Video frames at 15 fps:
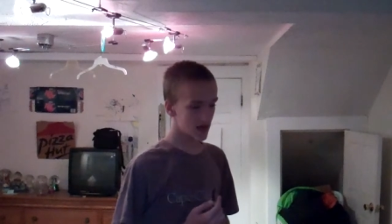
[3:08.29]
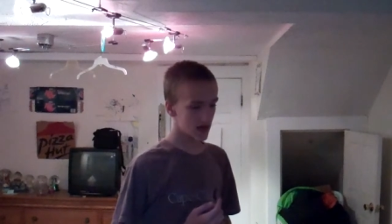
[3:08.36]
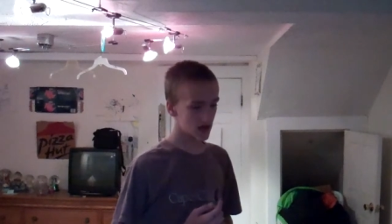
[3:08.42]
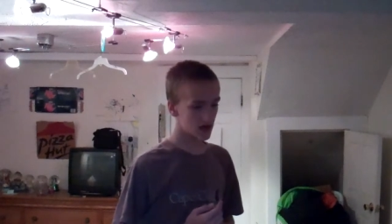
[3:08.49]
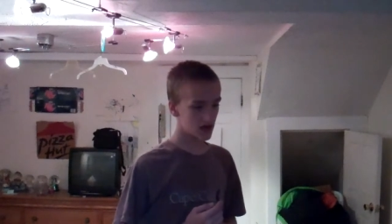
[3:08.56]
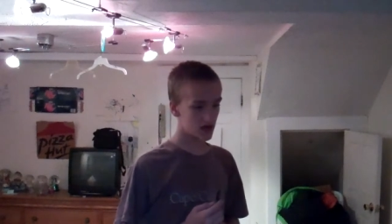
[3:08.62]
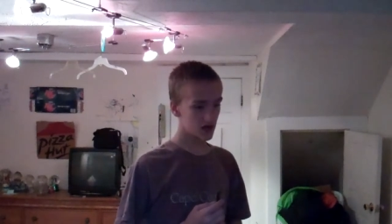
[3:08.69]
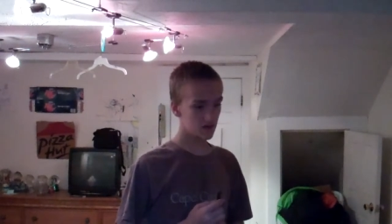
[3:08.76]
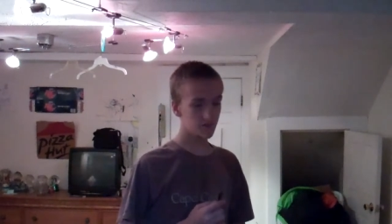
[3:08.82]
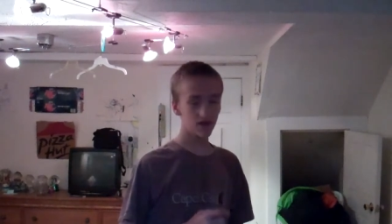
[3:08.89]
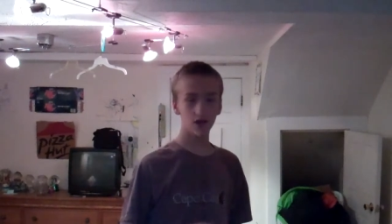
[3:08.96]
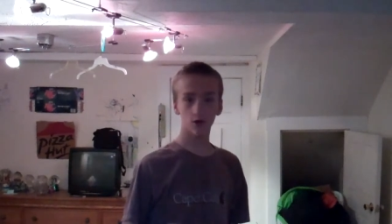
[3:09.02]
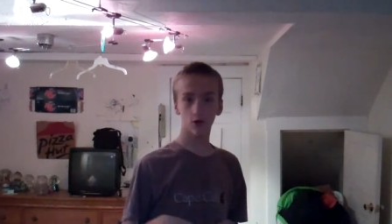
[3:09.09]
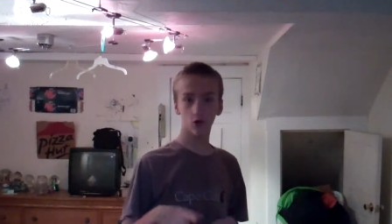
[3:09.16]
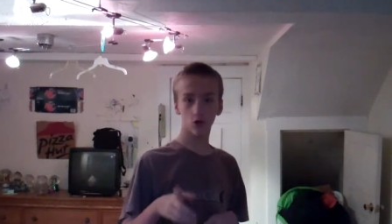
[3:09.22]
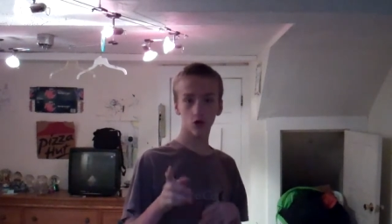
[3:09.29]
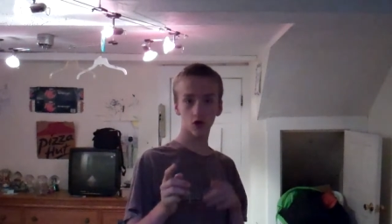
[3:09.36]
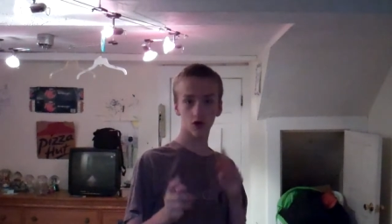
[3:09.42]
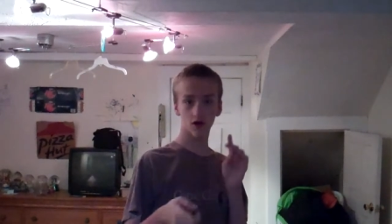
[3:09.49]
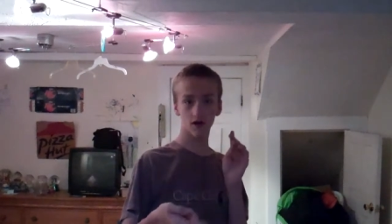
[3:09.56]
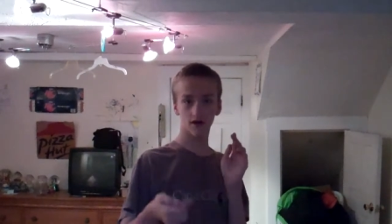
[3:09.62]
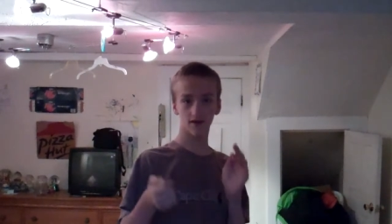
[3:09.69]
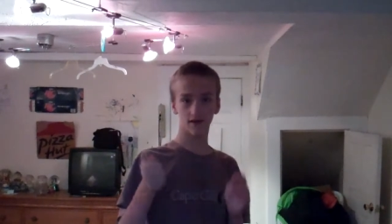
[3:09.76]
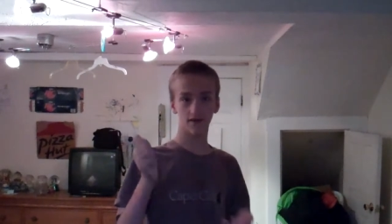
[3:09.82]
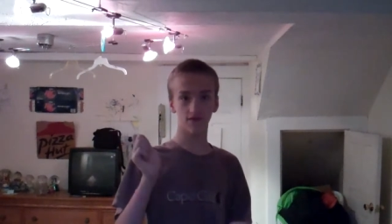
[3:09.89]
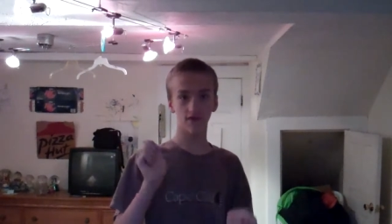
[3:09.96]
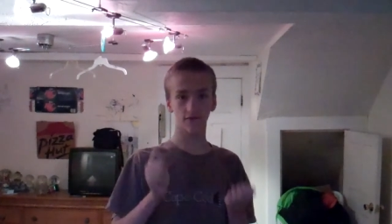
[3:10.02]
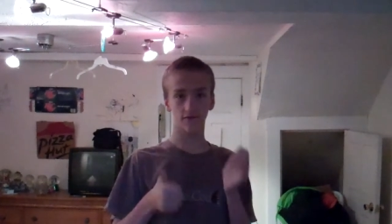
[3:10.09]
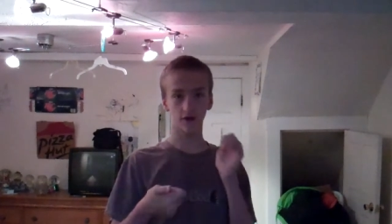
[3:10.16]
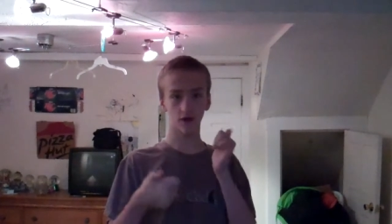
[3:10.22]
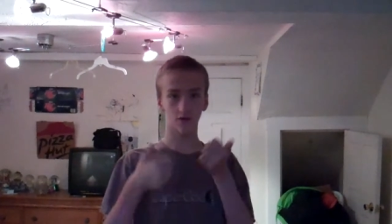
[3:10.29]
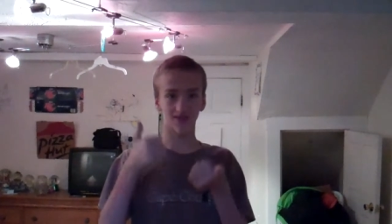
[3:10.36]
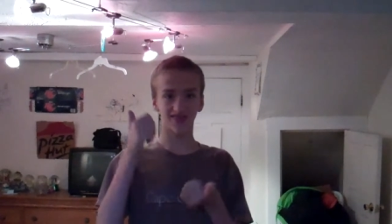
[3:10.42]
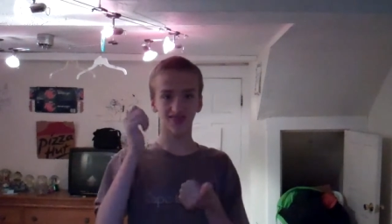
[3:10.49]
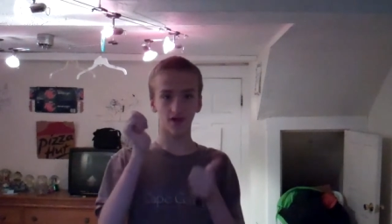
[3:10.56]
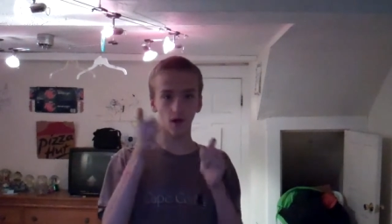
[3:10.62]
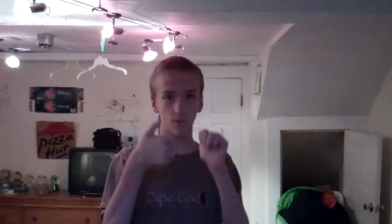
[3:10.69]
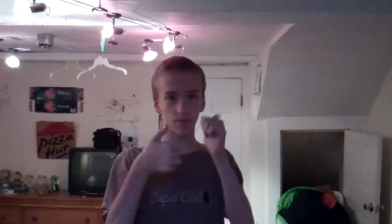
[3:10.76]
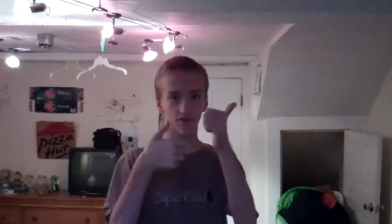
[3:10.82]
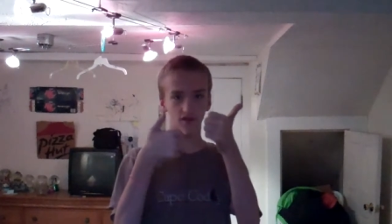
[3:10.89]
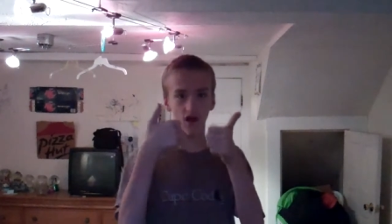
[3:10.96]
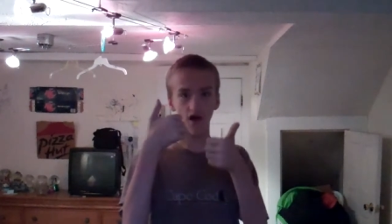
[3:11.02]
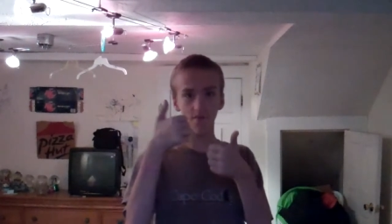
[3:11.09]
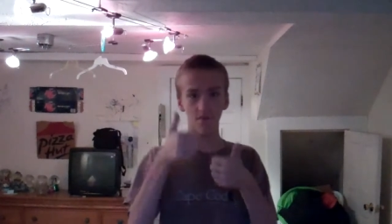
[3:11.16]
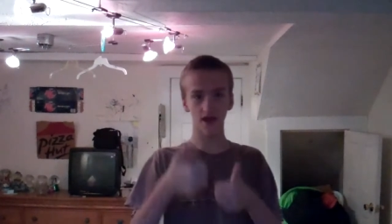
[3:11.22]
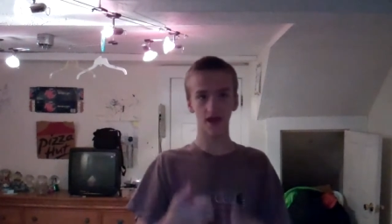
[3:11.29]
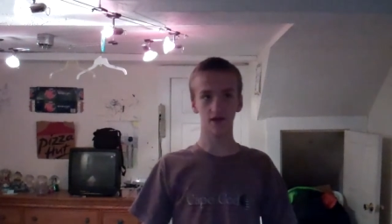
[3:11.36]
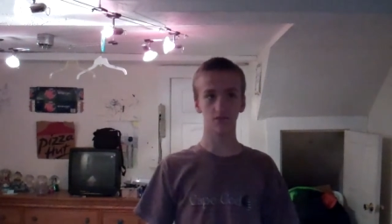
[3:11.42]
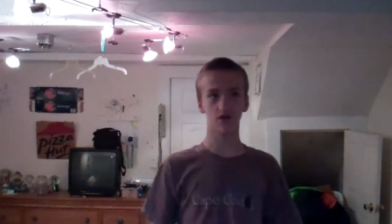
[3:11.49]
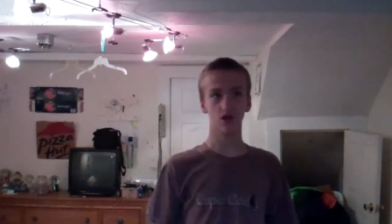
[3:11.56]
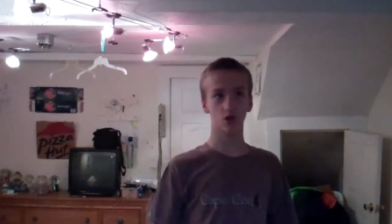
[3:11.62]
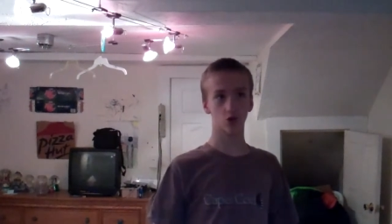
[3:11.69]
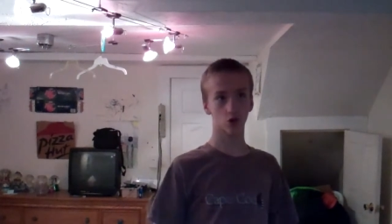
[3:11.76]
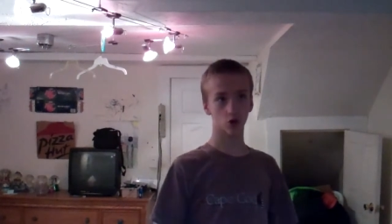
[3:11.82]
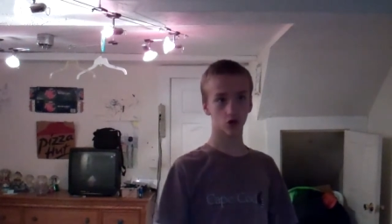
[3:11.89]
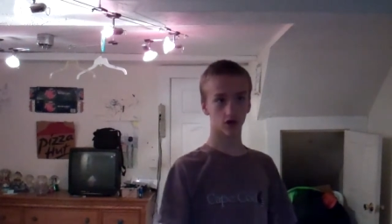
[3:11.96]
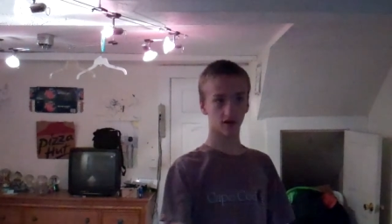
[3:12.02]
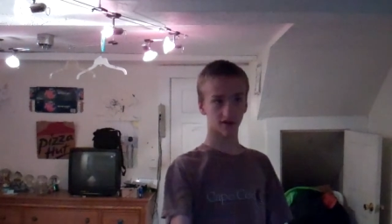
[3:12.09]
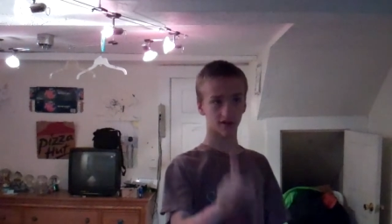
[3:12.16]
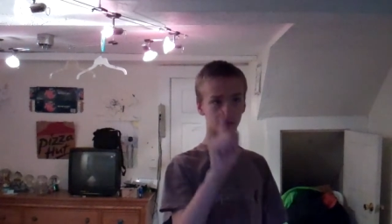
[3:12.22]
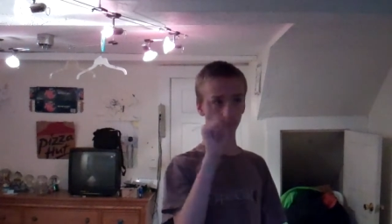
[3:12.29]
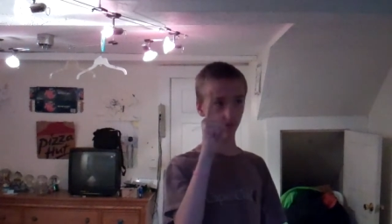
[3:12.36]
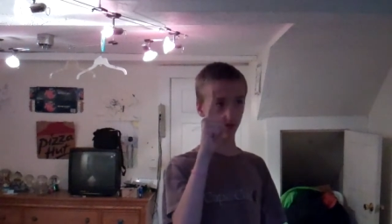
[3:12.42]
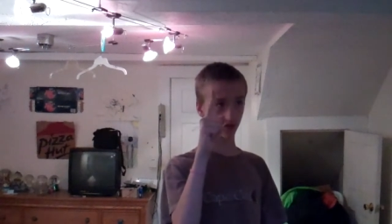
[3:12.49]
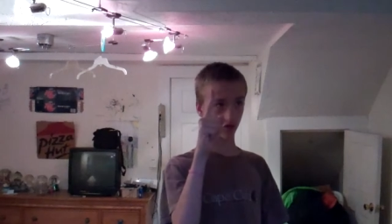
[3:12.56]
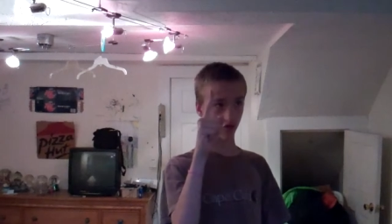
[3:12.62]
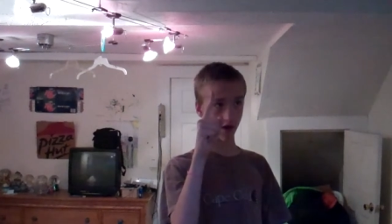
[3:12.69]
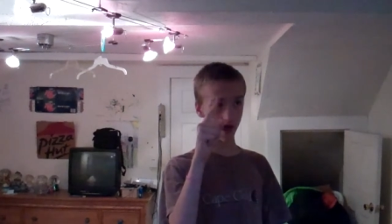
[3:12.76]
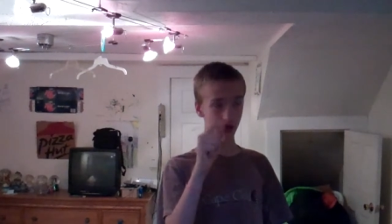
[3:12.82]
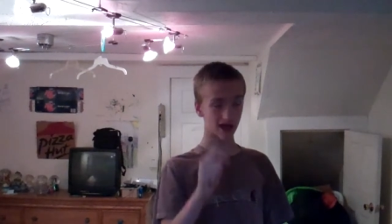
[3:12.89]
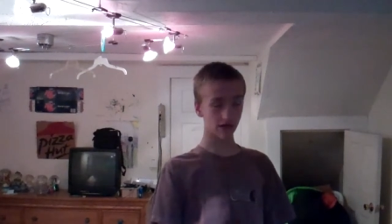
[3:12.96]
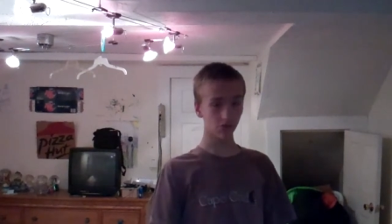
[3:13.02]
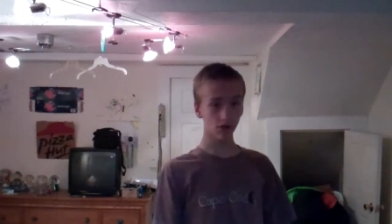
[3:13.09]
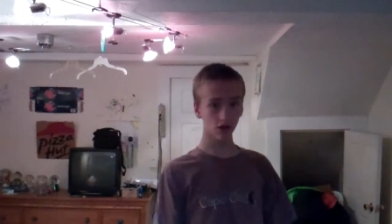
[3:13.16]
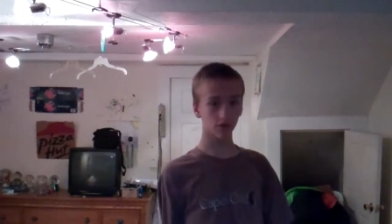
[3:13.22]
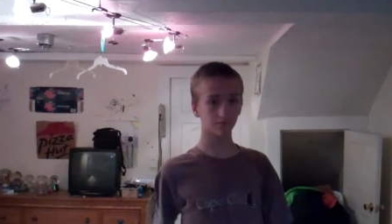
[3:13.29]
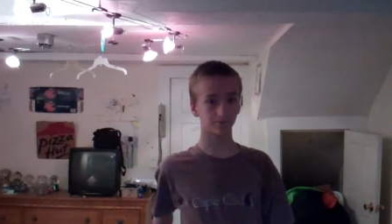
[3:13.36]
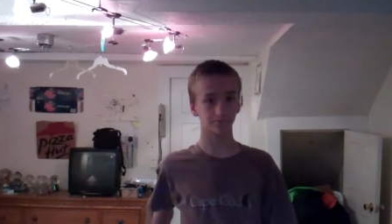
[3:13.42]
Uh, be sure to give this video a thumbs up and be sure to subscribe.